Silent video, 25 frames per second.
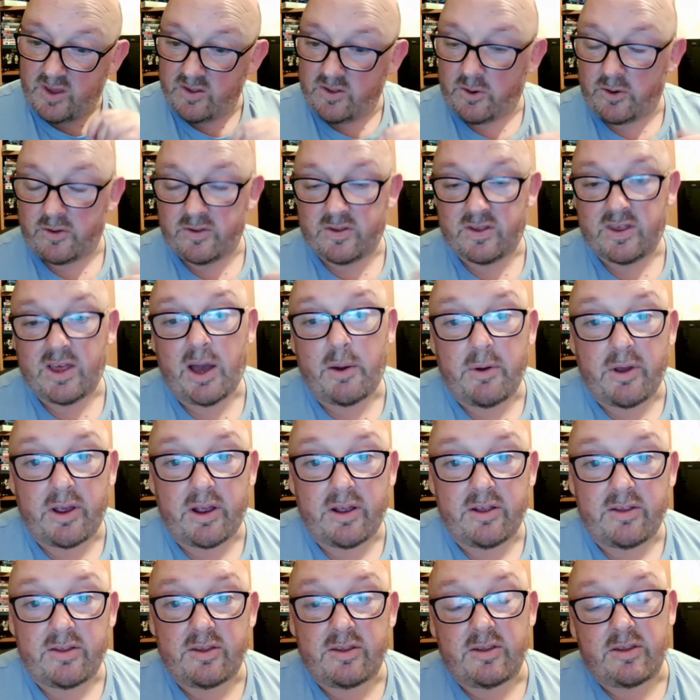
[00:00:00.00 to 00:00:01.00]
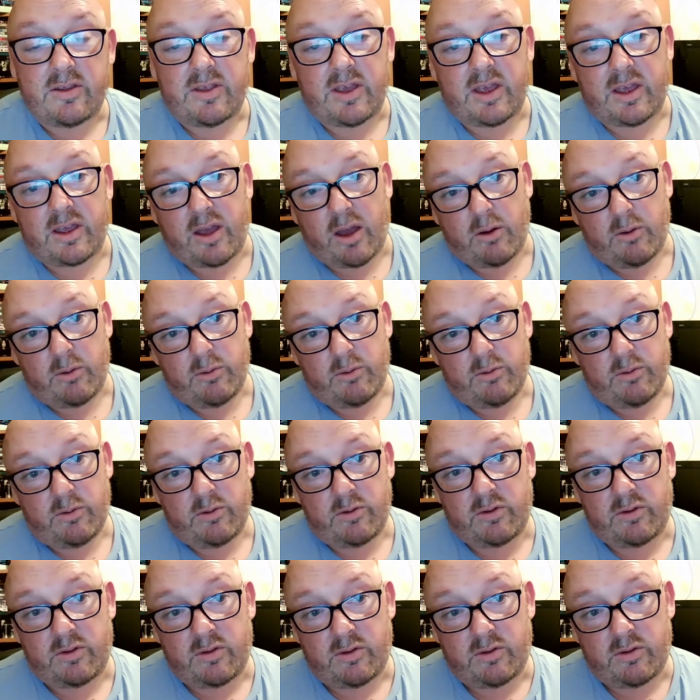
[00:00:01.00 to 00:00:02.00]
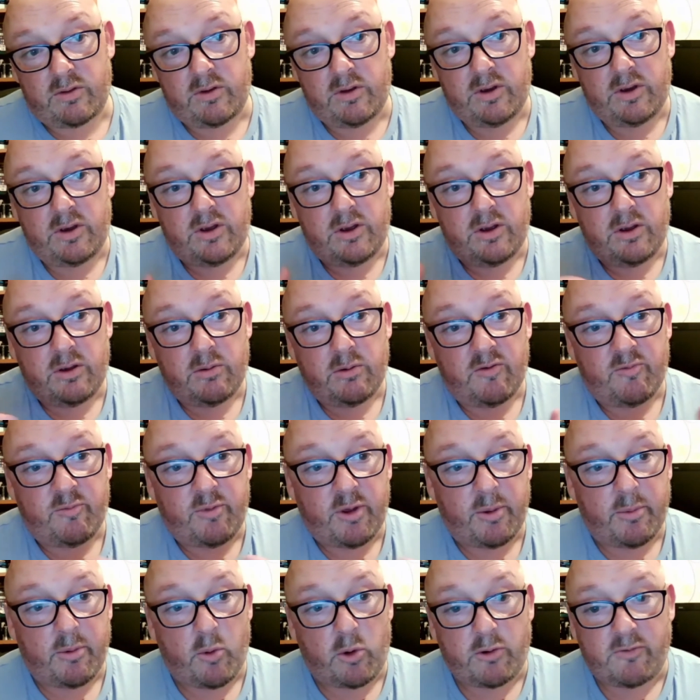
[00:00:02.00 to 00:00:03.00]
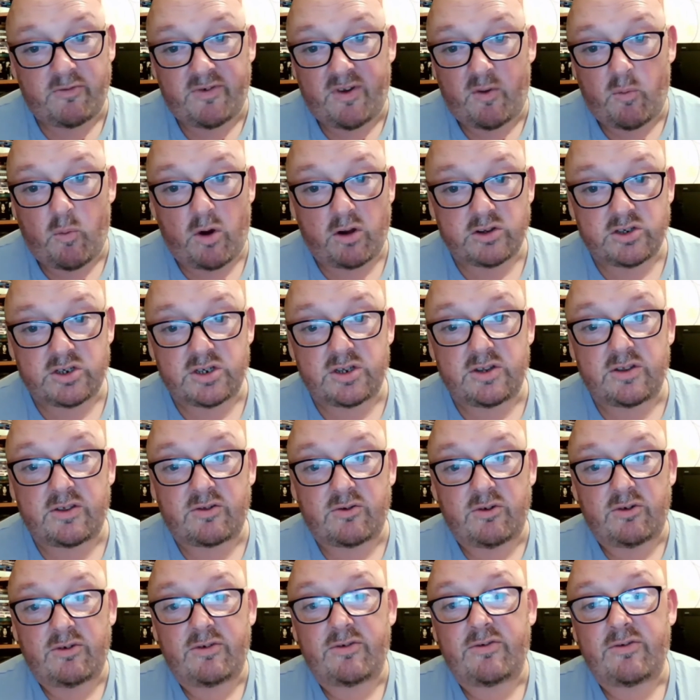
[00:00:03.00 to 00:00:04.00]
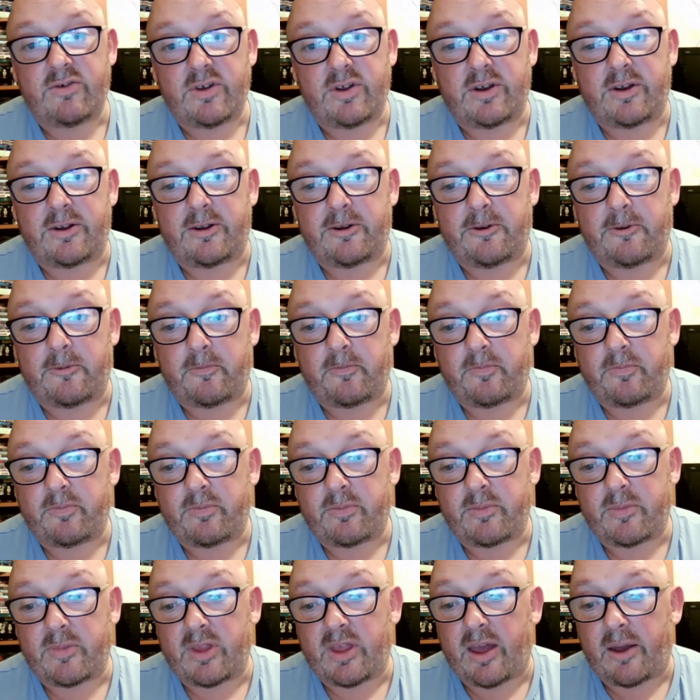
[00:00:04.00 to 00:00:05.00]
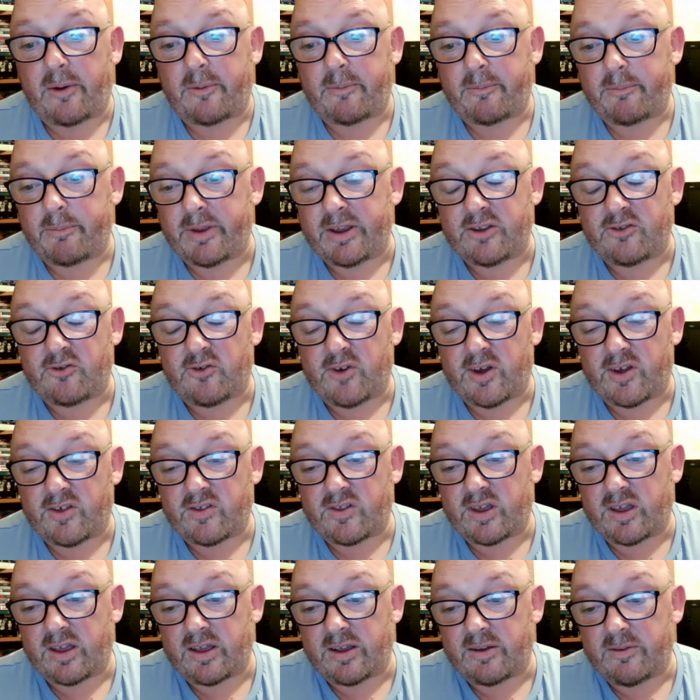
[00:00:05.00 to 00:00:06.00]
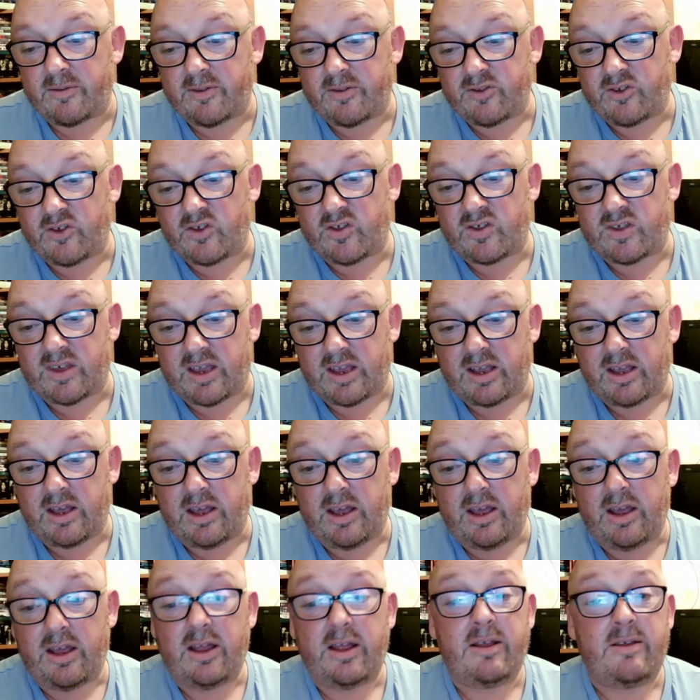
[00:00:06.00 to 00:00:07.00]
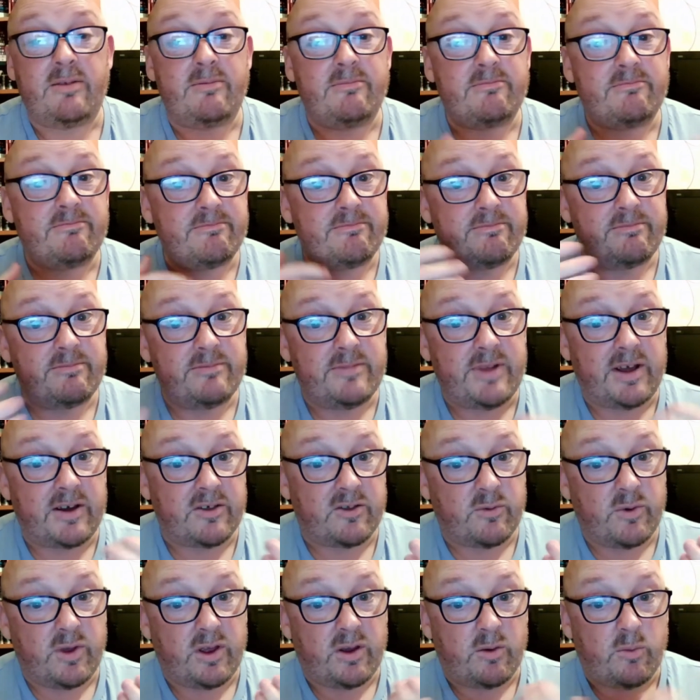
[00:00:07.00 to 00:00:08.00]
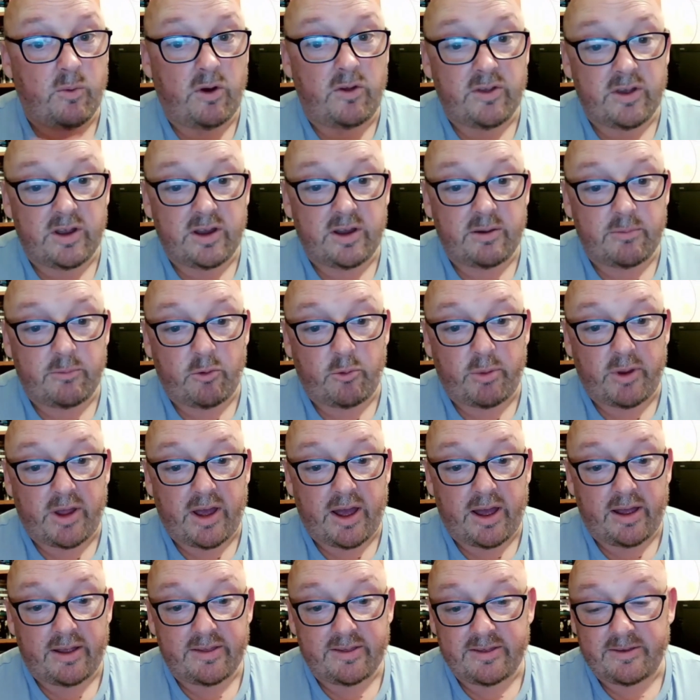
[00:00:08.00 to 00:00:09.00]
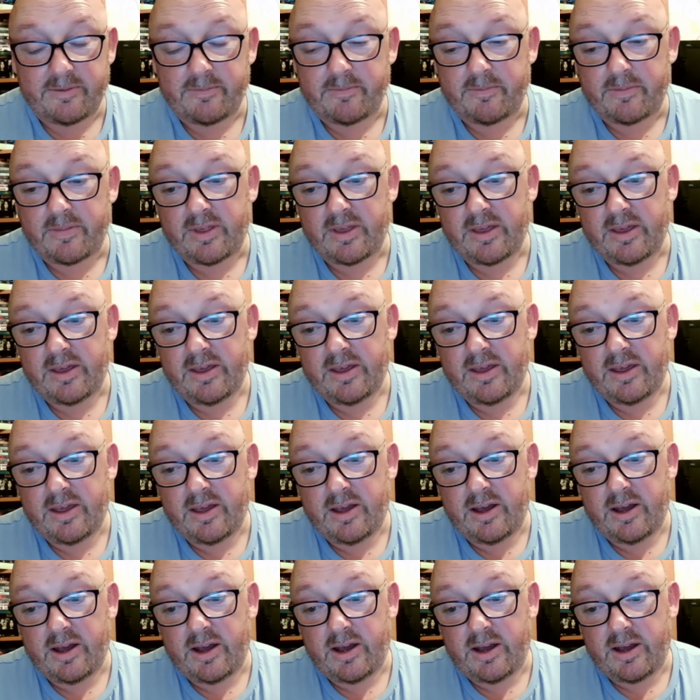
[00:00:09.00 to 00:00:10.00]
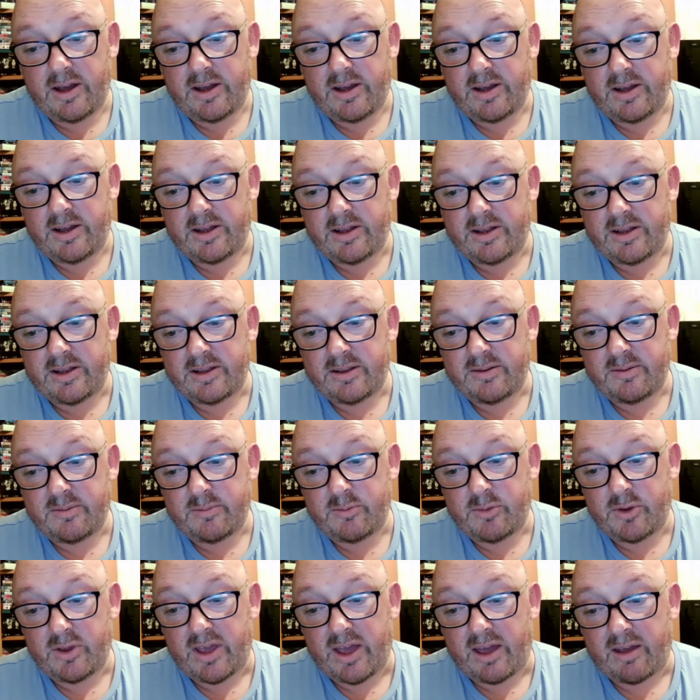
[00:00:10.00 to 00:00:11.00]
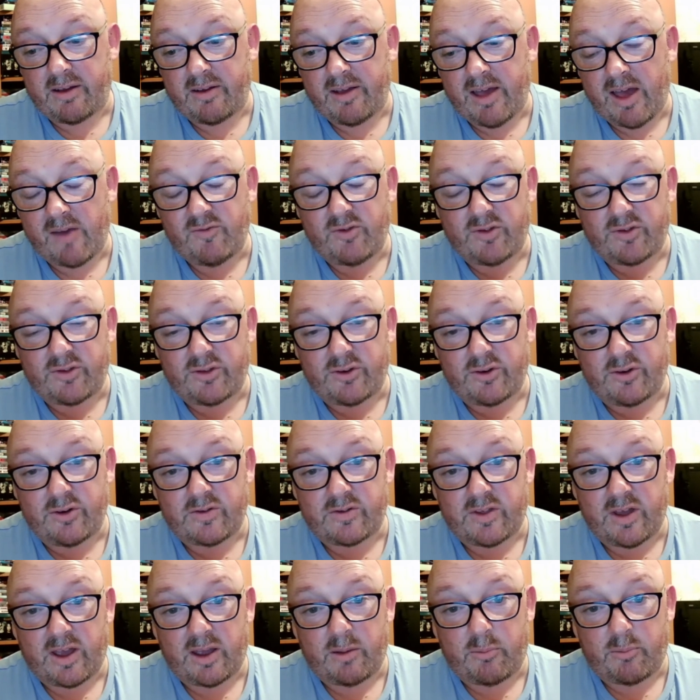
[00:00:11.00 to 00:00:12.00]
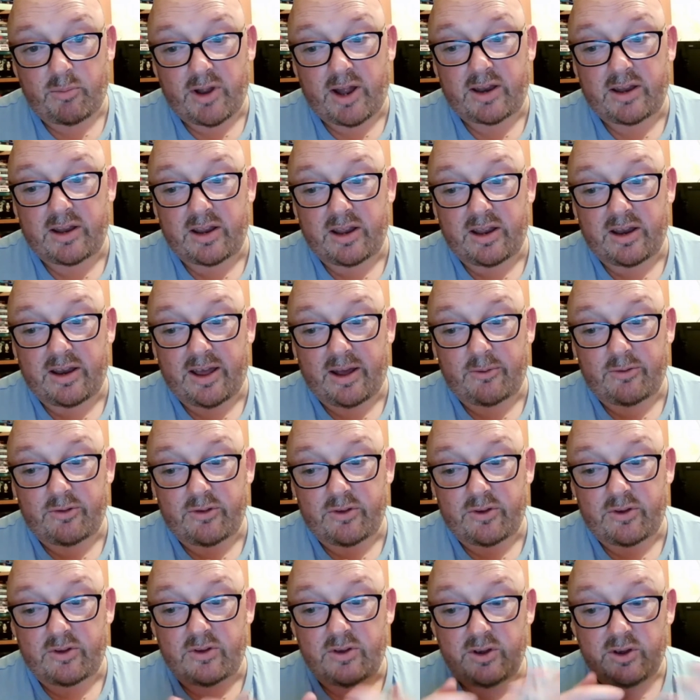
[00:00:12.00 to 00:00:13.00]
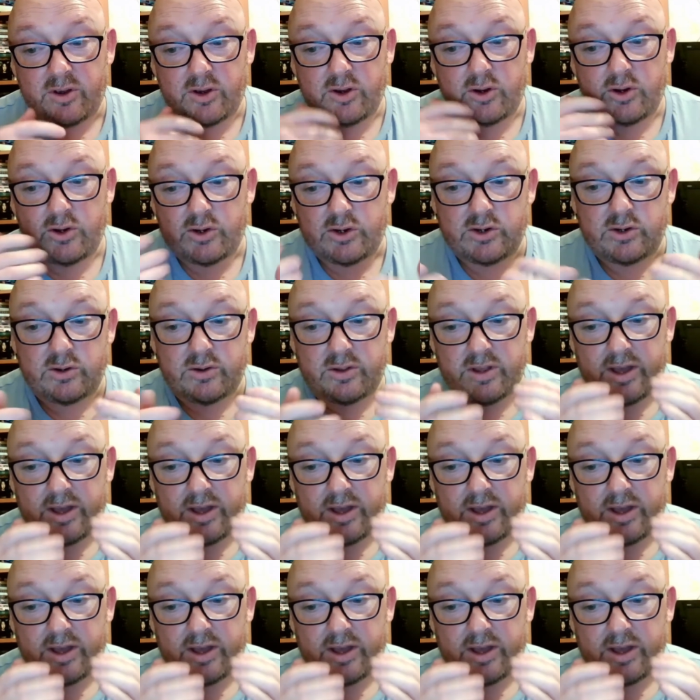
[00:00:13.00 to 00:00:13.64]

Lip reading: So I'll see how it goes, if people want to be watching and stuff, you know. Yeah, be interesting to see next week what it will be at. But yeah, every Thursday I'm planning it now to do